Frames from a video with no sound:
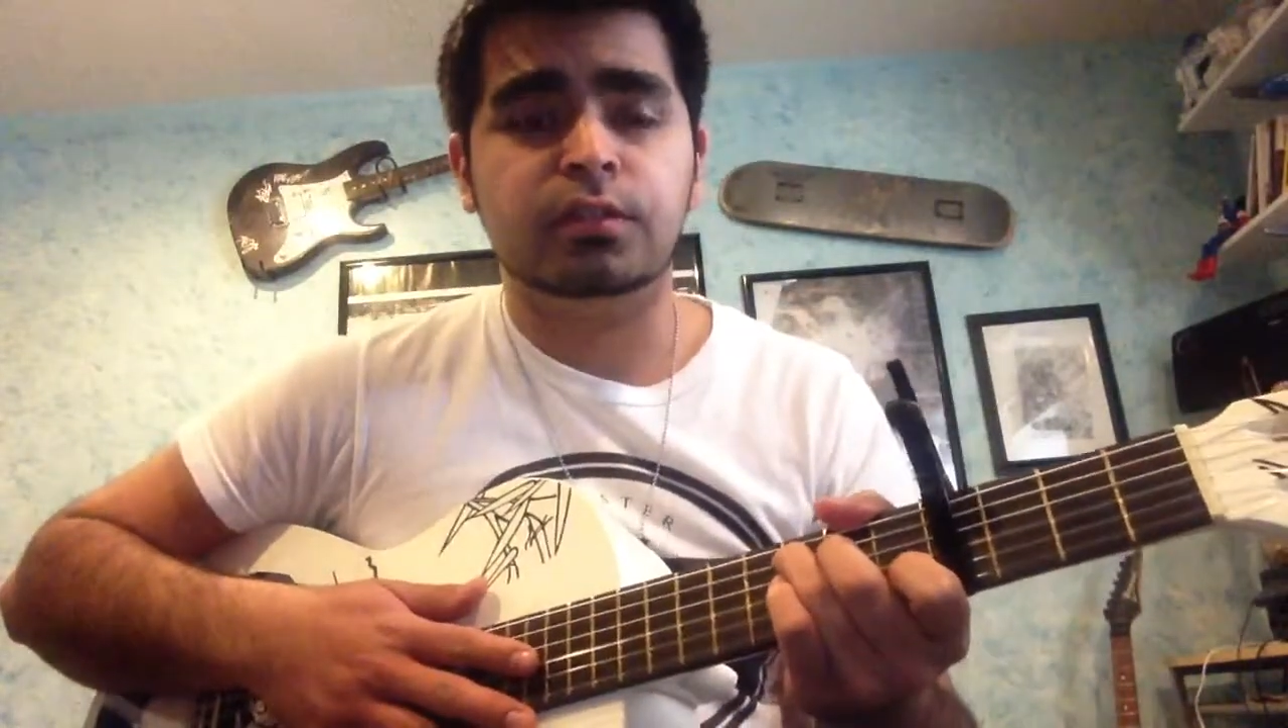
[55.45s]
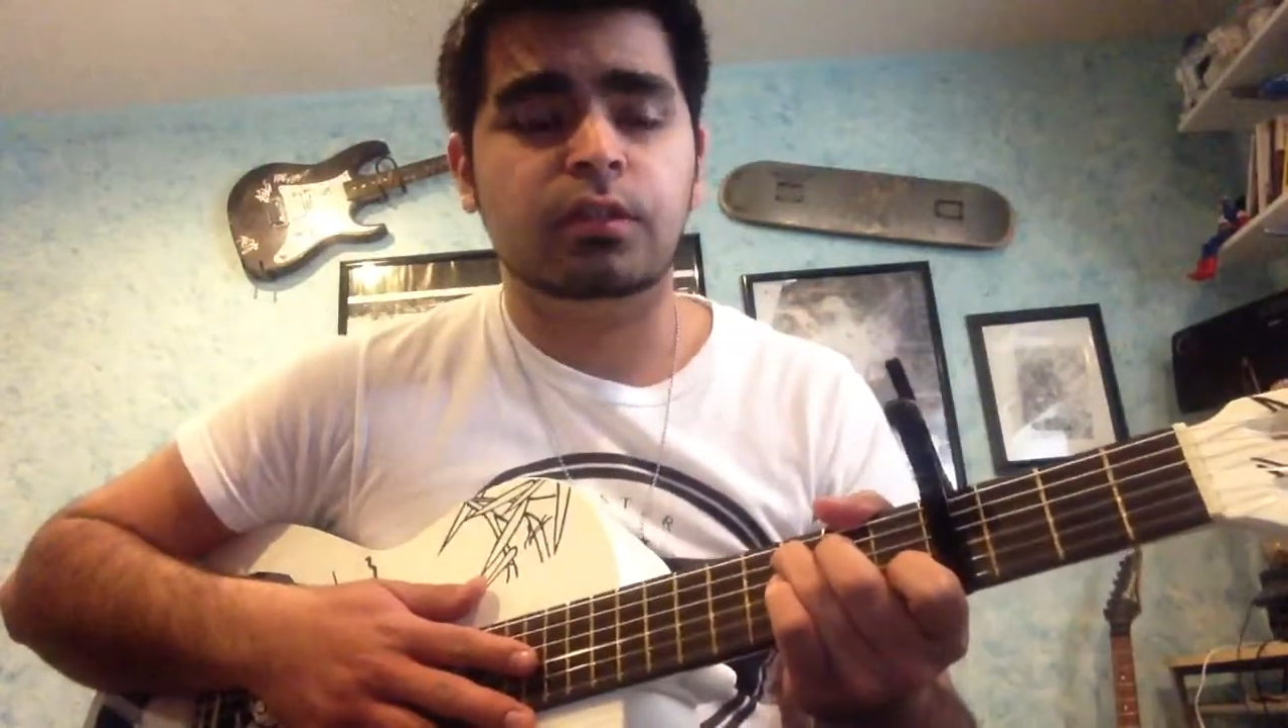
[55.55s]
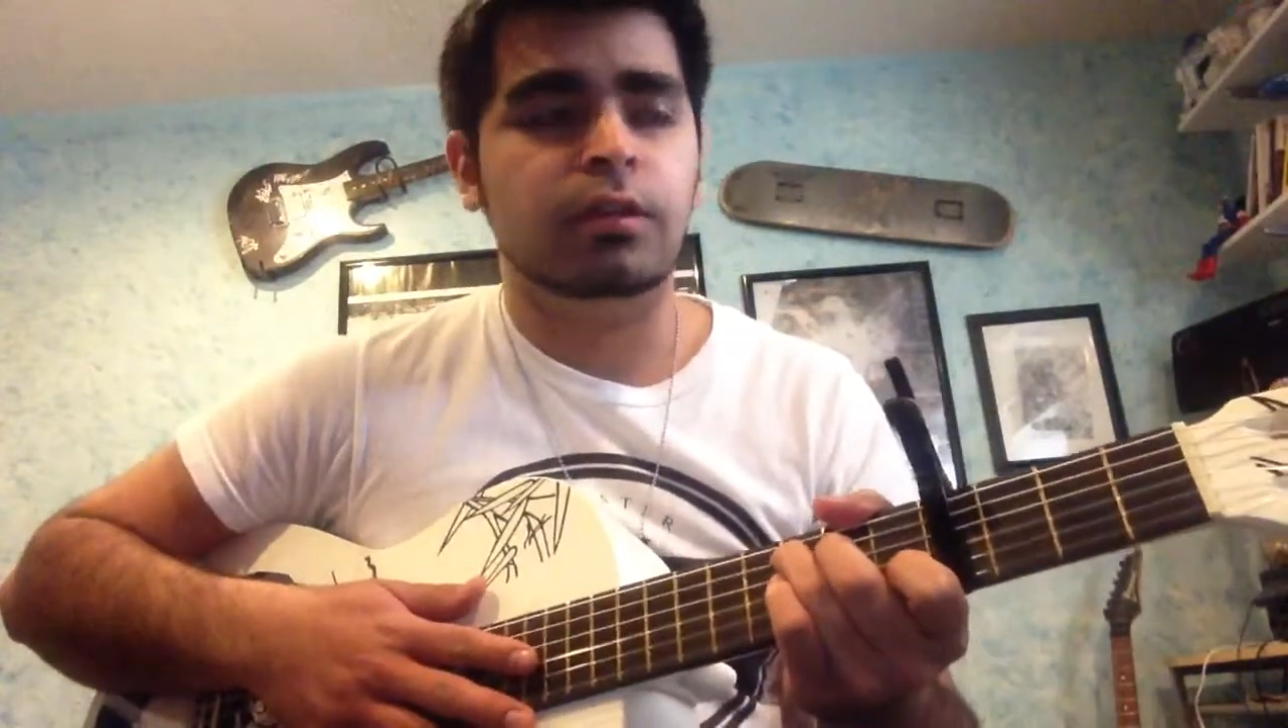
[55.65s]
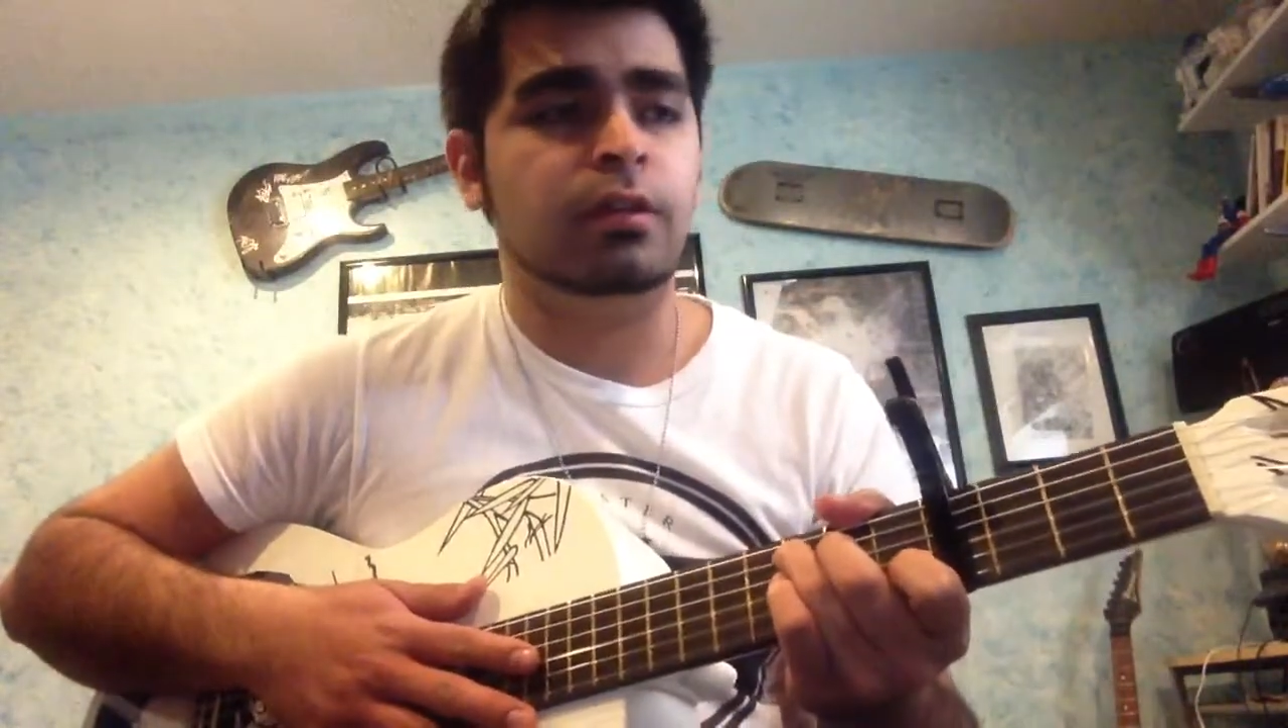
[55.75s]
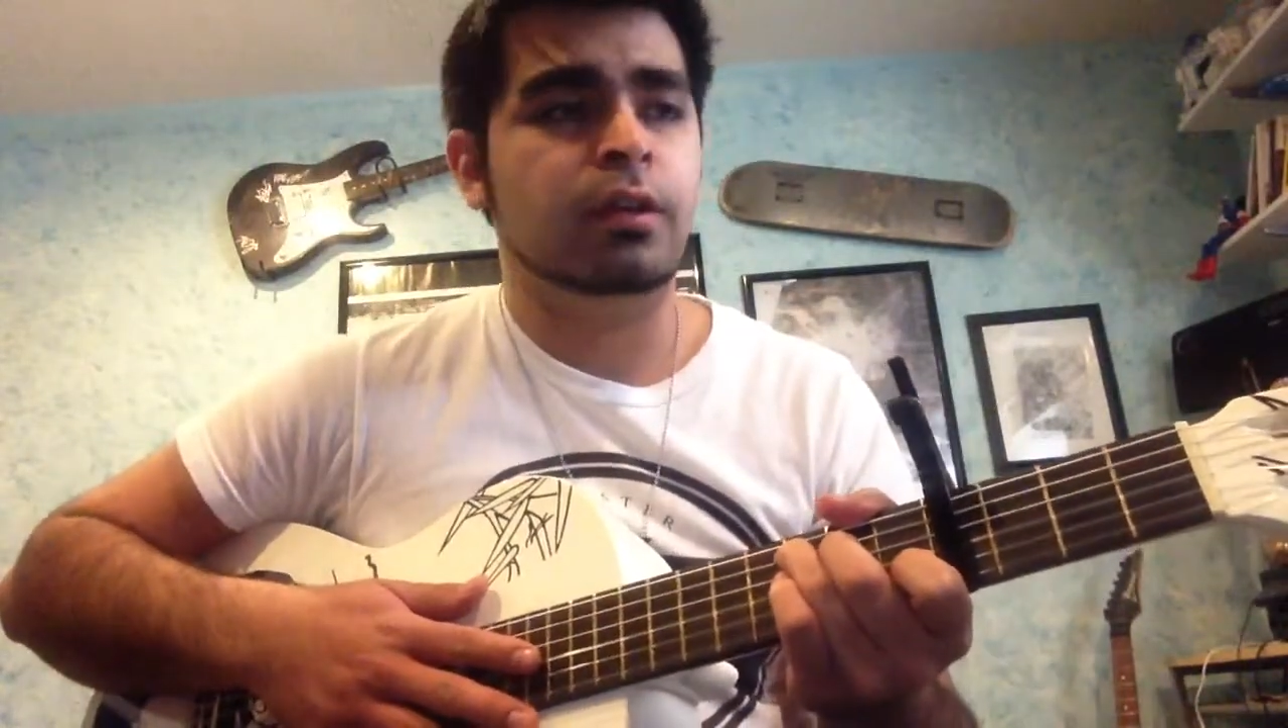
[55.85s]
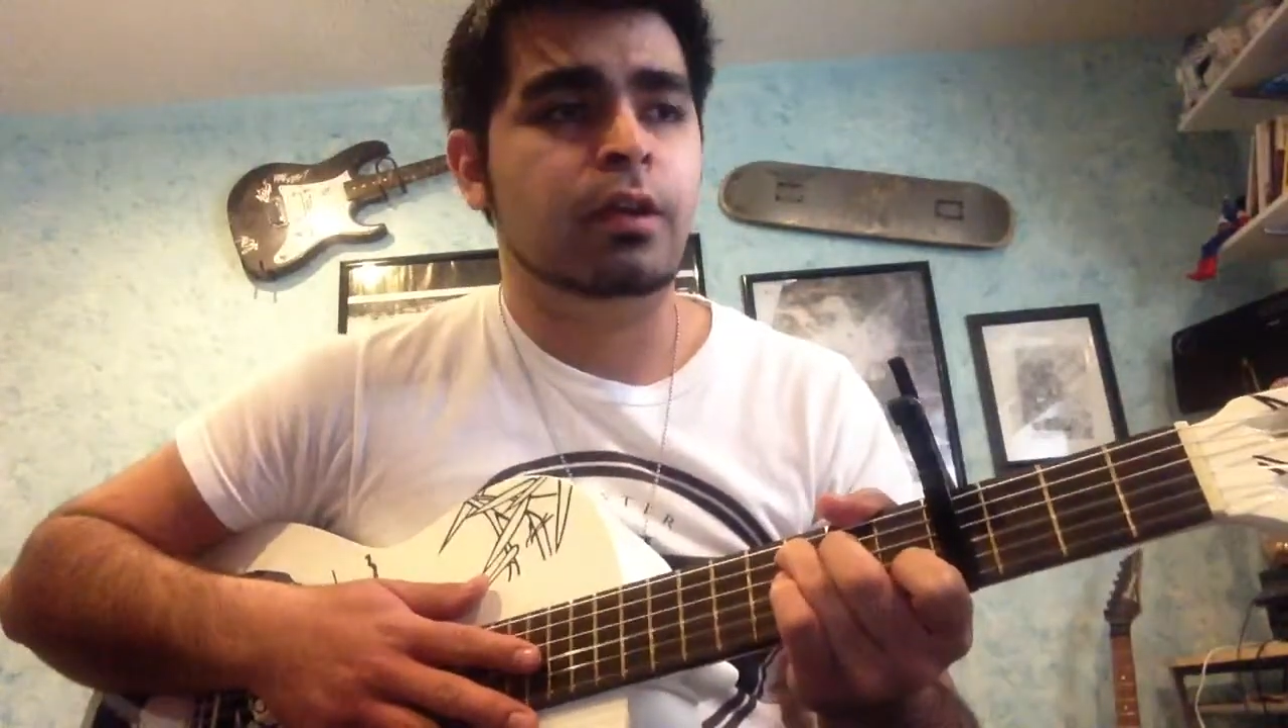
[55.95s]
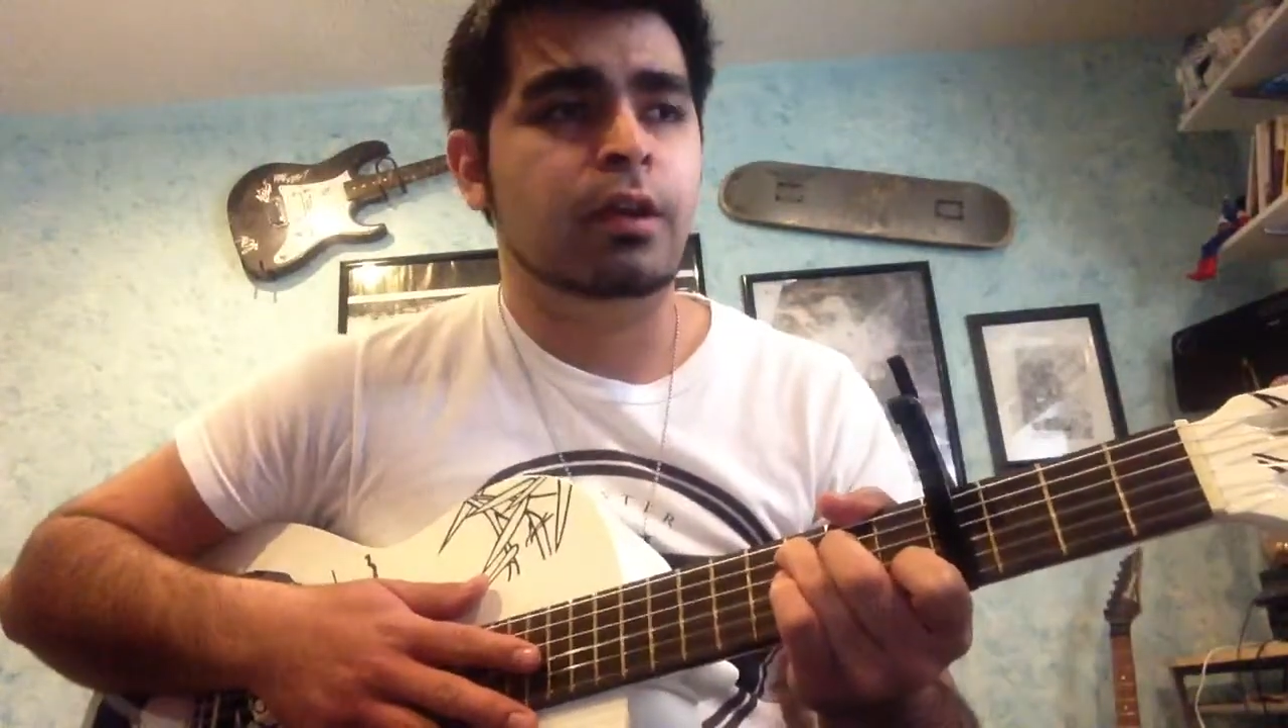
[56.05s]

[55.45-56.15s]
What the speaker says: song,